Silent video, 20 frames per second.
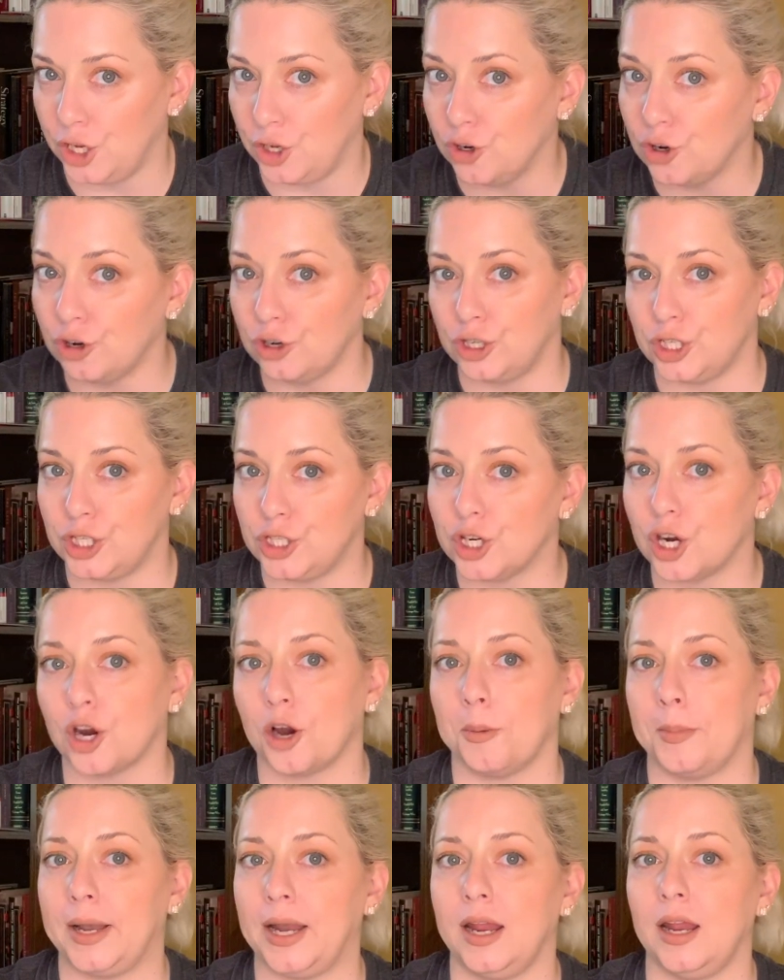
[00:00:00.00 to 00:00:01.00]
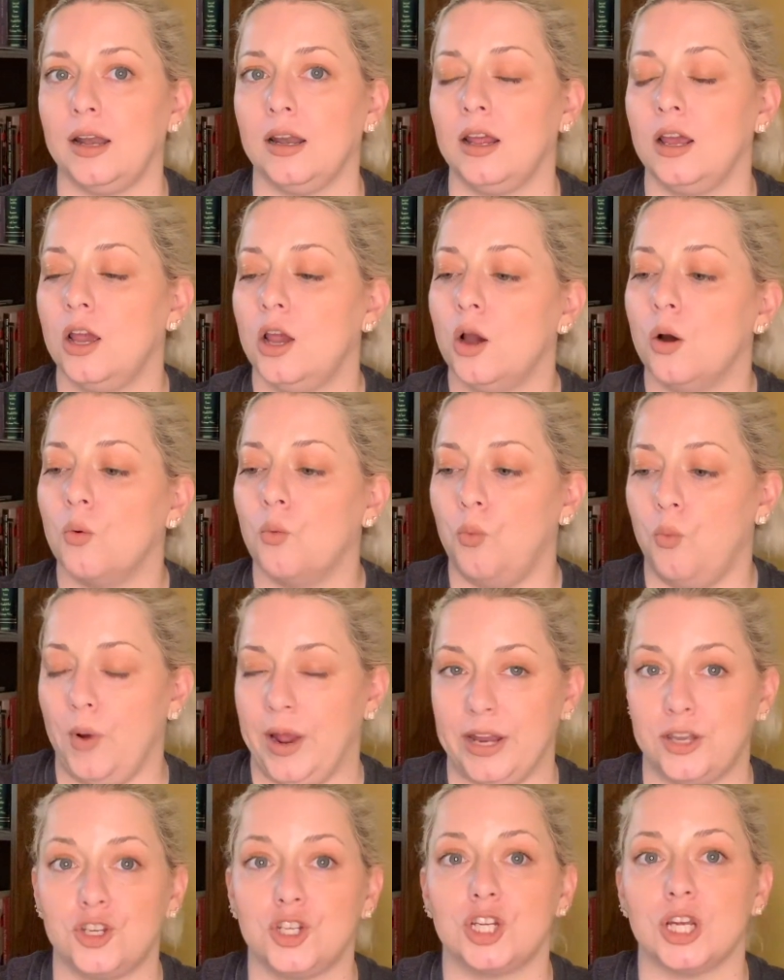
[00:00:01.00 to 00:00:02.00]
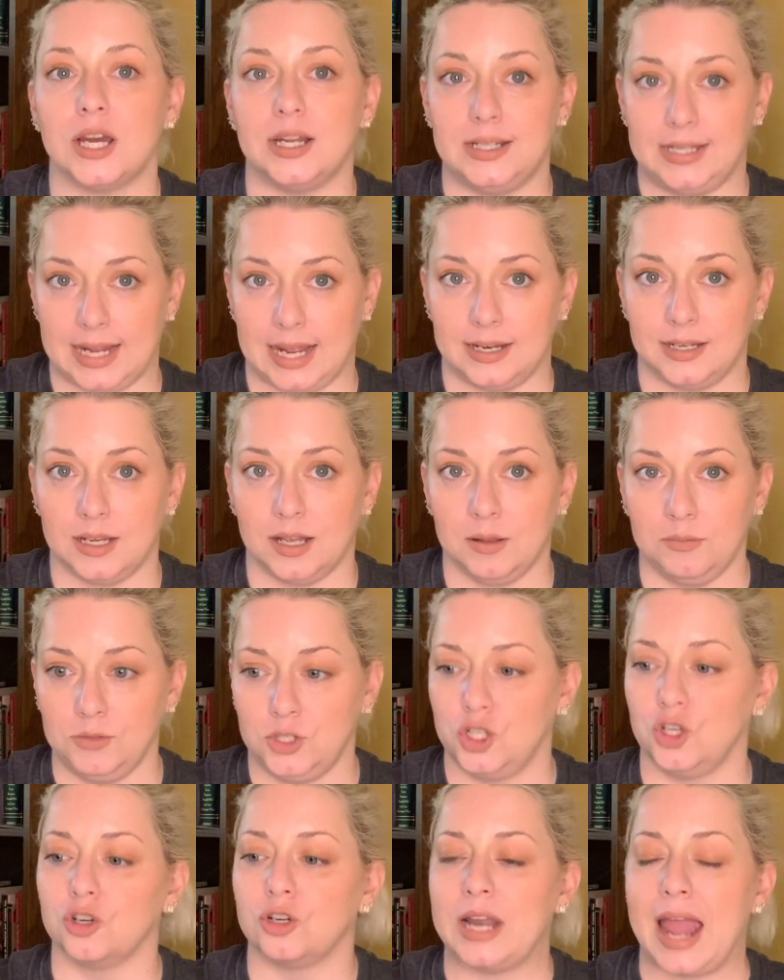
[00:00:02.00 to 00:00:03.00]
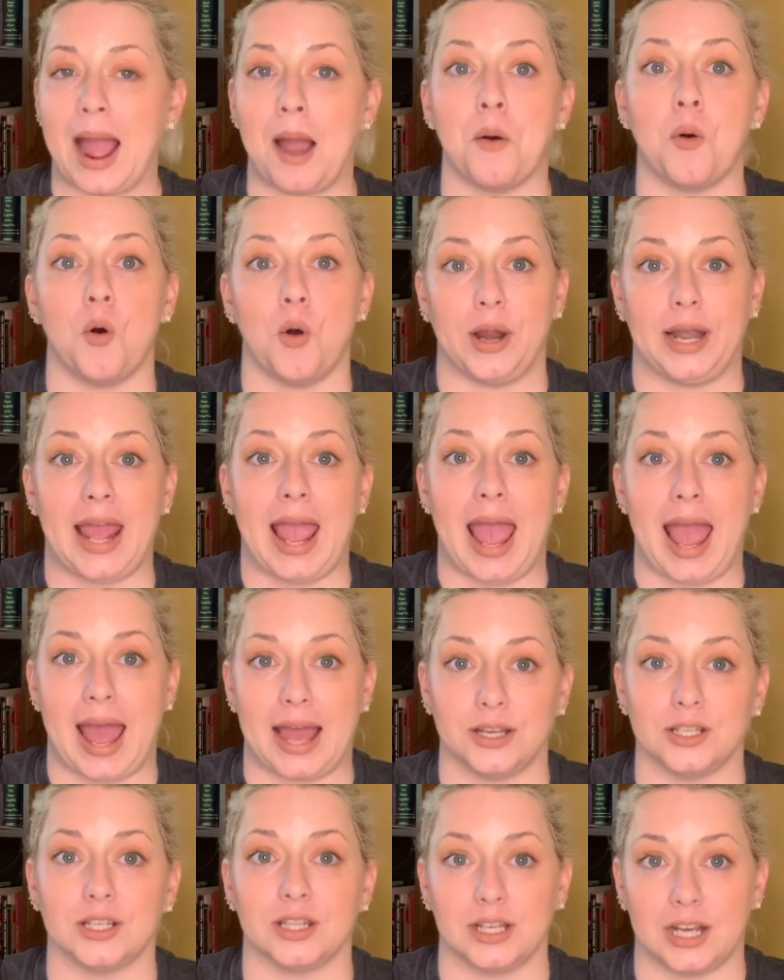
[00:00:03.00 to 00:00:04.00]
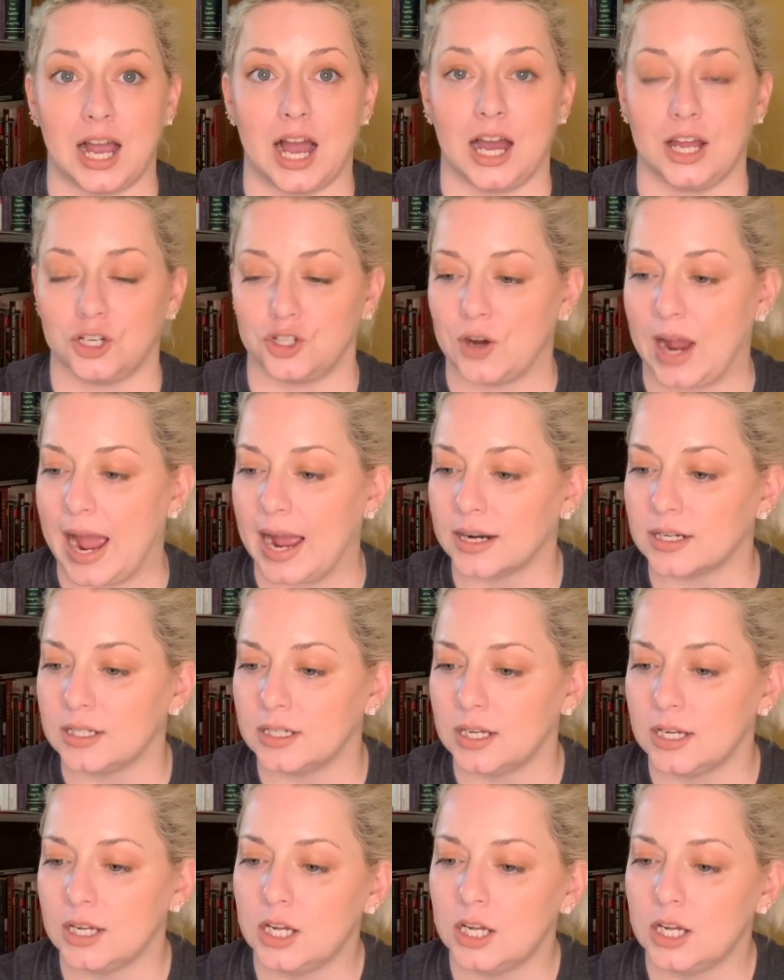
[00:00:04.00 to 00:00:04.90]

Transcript: you're determining which addendums you're now going to add to the contract.